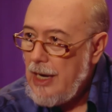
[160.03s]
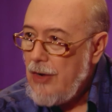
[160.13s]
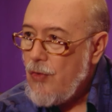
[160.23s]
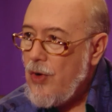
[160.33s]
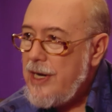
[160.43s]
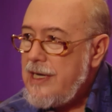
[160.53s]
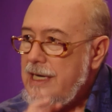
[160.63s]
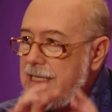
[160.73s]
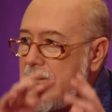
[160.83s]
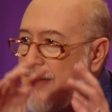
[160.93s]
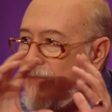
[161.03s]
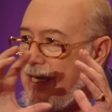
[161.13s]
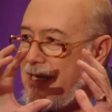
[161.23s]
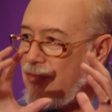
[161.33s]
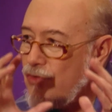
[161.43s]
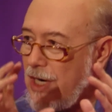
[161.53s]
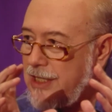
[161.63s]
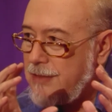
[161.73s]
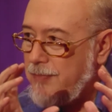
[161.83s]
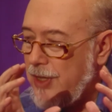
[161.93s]
When these have been
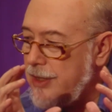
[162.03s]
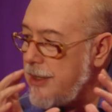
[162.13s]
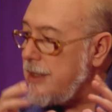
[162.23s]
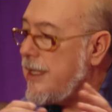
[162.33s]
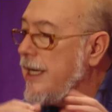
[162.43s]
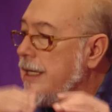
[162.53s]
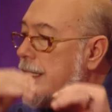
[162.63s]
grasped, then